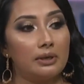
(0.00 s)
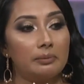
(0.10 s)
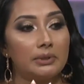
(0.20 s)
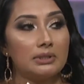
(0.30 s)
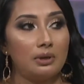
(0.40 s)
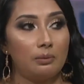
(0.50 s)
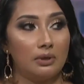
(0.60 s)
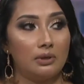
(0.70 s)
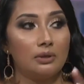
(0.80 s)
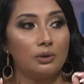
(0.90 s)
Makeup is
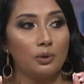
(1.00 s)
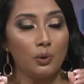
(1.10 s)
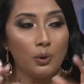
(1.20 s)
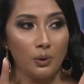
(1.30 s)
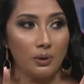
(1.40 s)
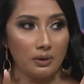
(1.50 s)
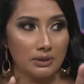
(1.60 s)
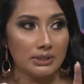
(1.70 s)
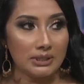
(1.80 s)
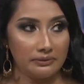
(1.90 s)
our core
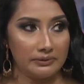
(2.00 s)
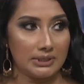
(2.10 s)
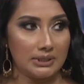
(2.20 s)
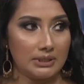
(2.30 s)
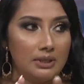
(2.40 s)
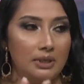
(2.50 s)
service.